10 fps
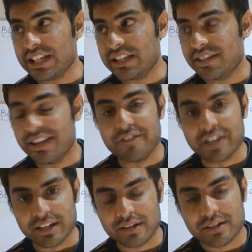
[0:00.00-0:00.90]

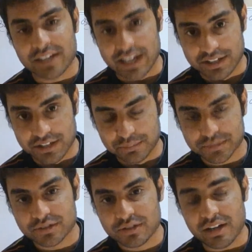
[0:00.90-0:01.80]
living
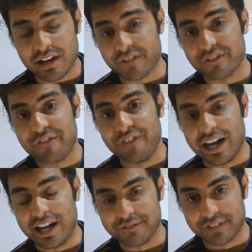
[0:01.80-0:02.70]
kingdoms out of the
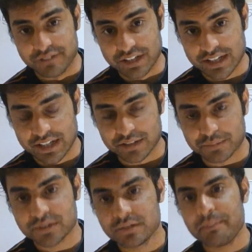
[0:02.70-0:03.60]
5 living
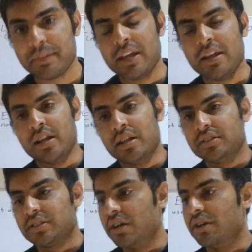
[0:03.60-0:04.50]
kingdoms.
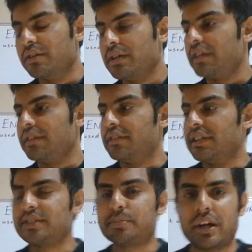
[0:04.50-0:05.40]
So
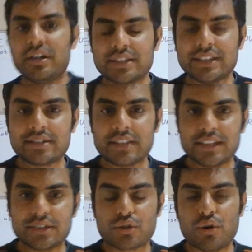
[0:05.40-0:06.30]
this process
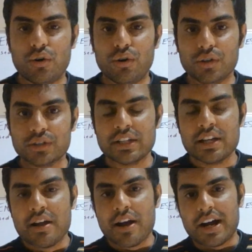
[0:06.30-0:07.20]
is called
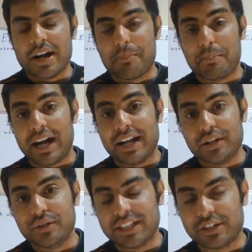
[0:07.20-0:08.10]

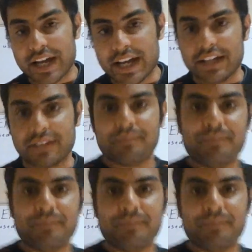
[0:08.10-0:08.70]
biodegrading.